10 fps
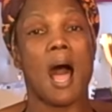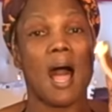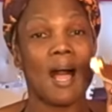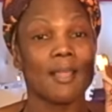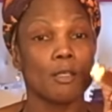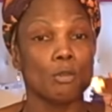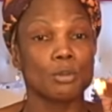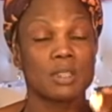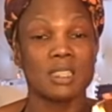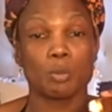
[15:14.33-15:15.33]
I
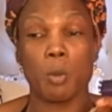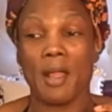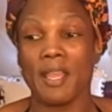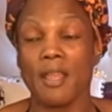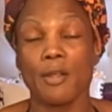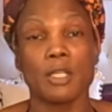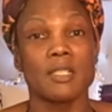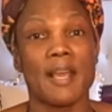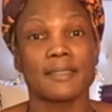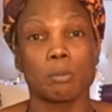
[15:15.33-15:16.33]
use this right here the
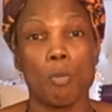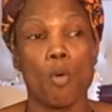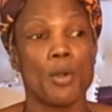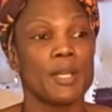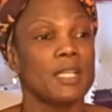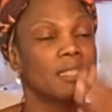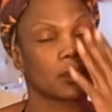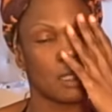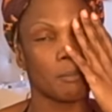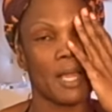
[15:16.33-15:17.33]
next morning. It
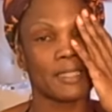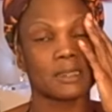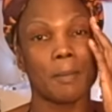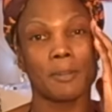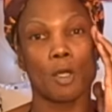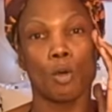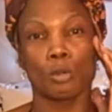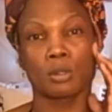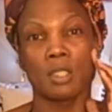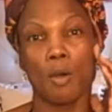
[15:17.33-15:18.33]
seemed like some of
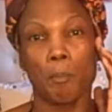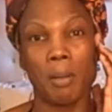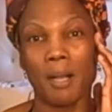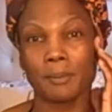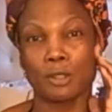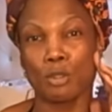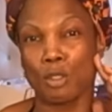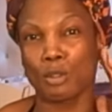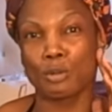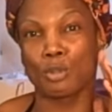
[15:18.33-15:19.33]
those little bumps, you
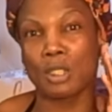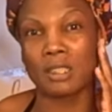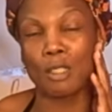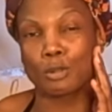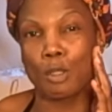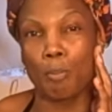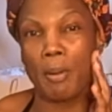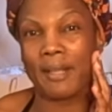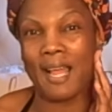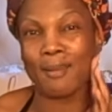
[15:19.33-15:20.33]
know, you get those little
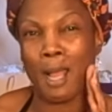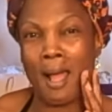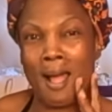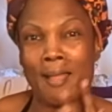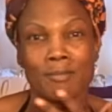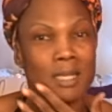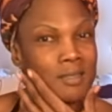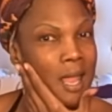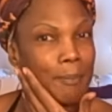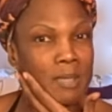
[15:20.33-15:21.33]
breakout high
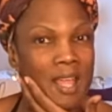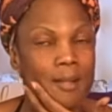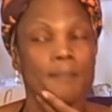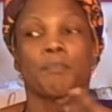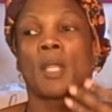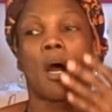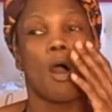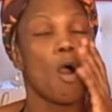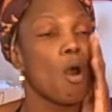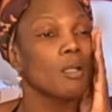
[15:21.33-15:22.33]
type thing
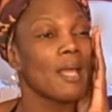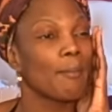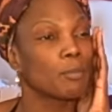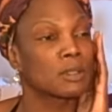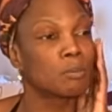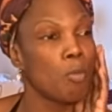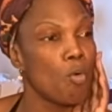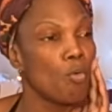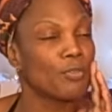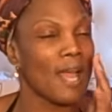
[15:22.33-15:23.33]
all that was
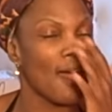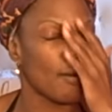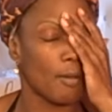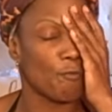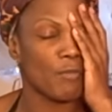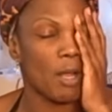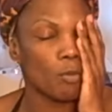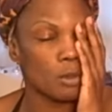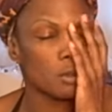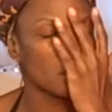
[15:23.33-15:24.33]
smoothed out. It
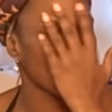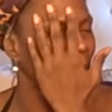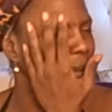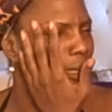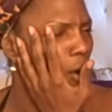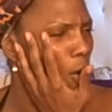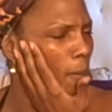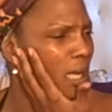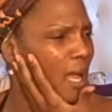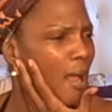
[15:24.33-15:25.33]
felt good. I was like, oh
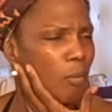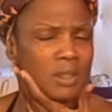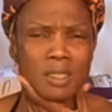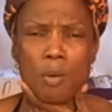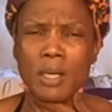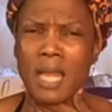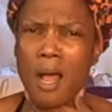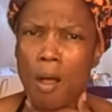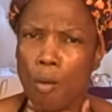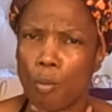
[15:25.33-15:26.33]
my God, what's going
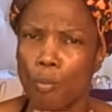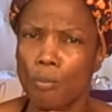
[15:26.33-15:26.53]
on?